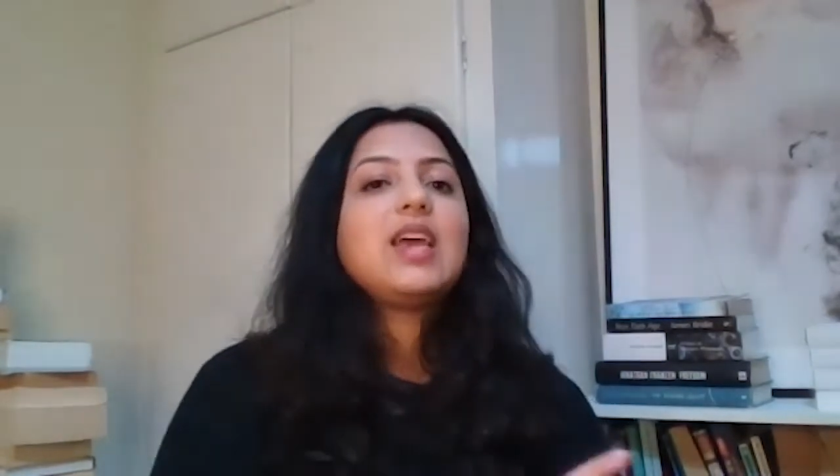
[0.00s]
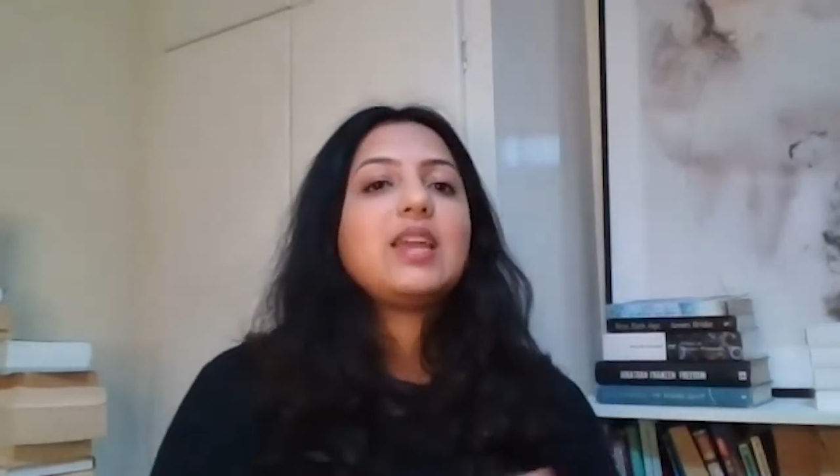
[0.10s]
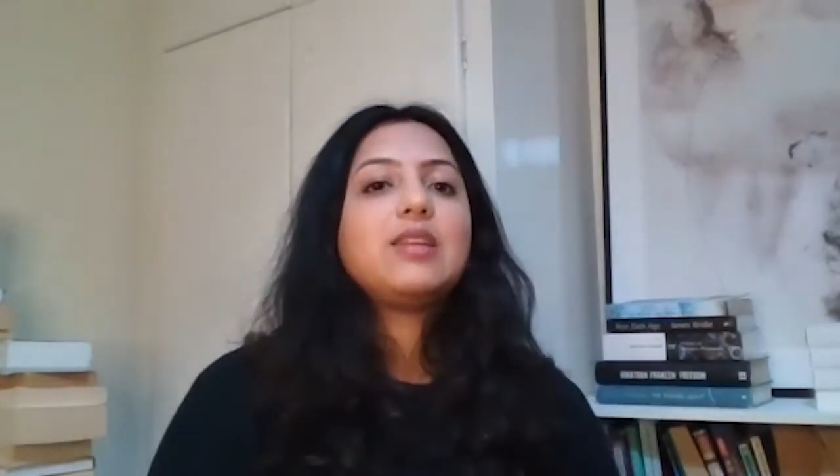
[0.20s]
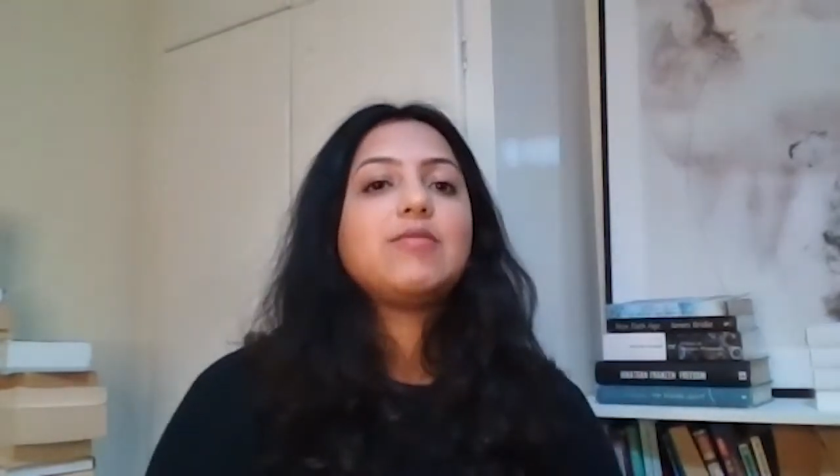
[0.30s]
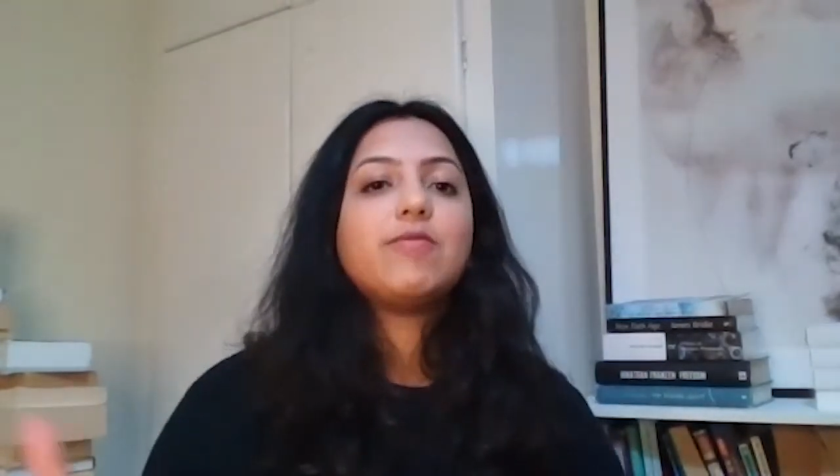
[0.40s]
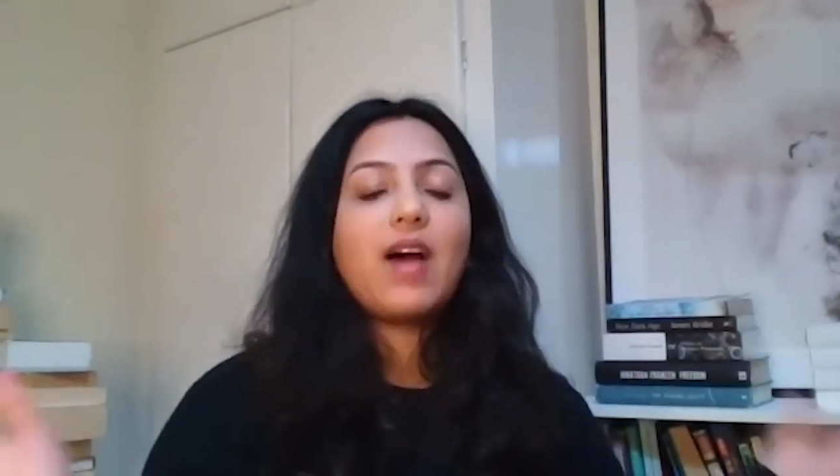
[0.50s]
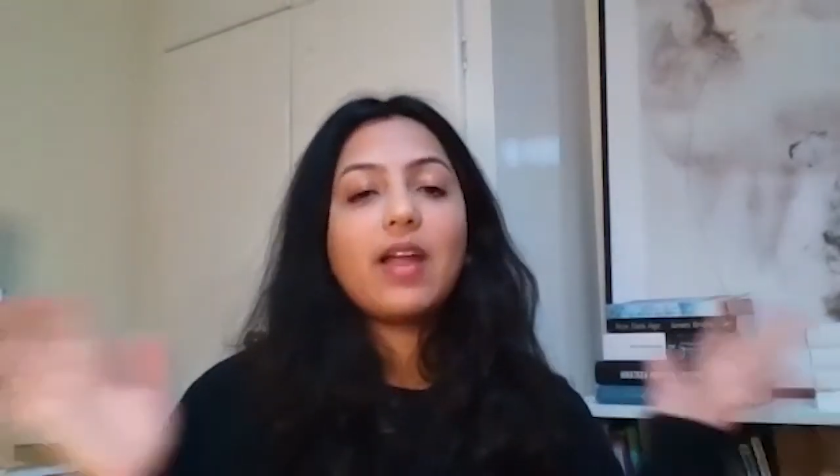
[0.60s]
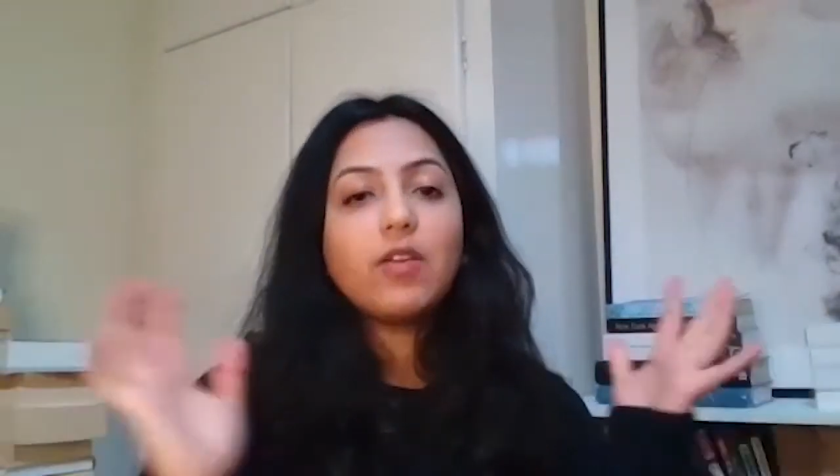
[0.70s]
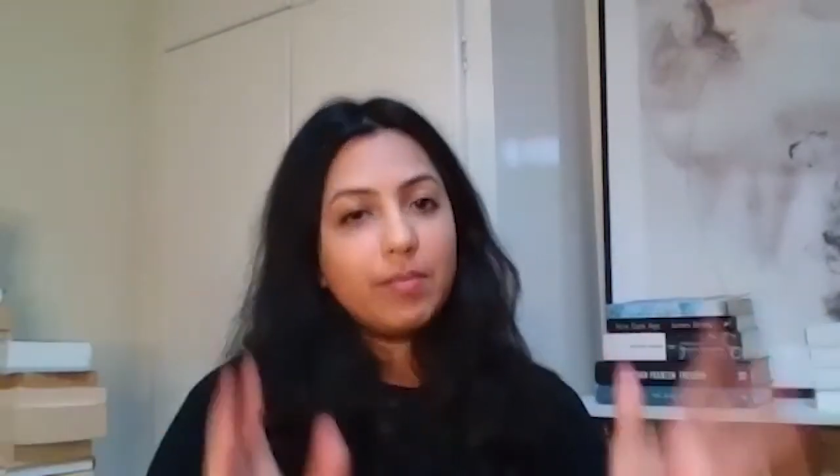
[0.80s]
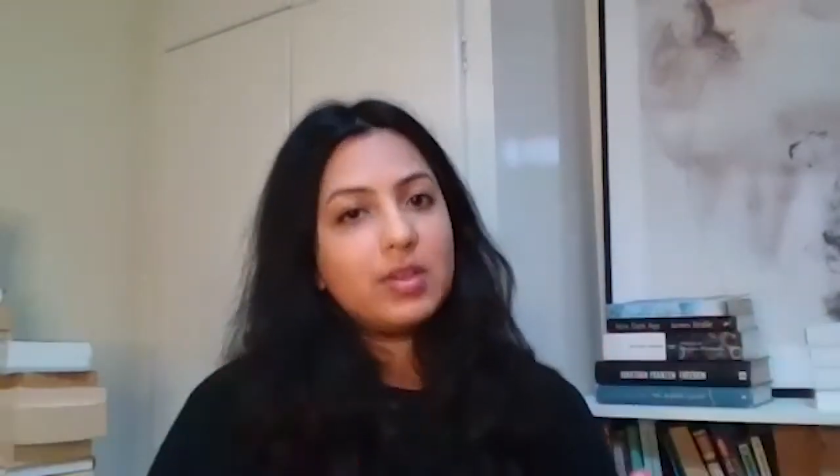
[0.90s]
an
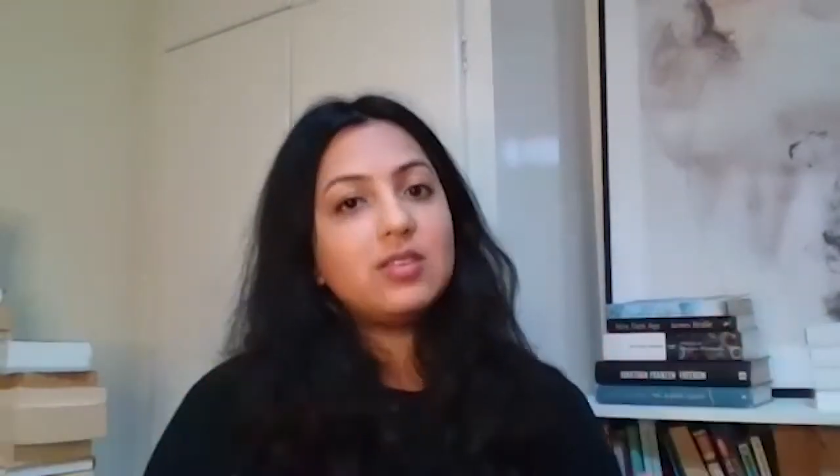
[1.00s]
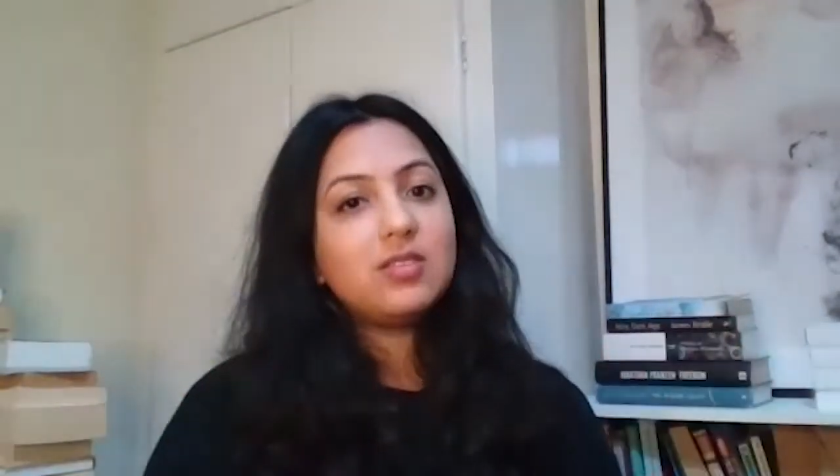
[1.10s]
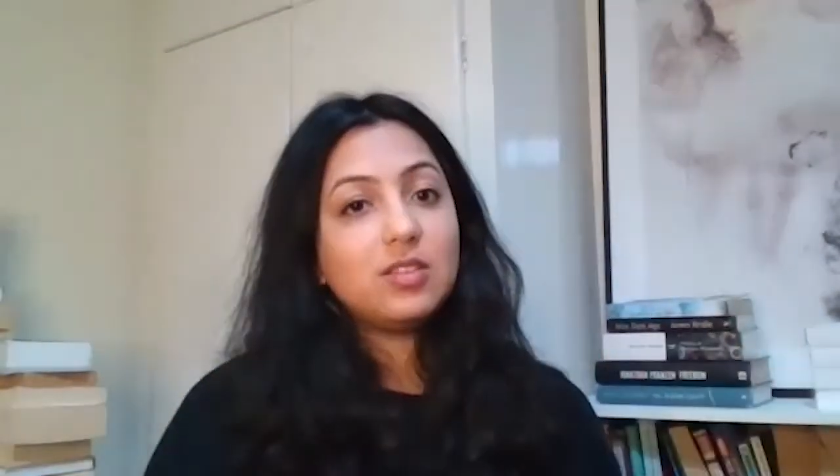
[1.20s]
environment.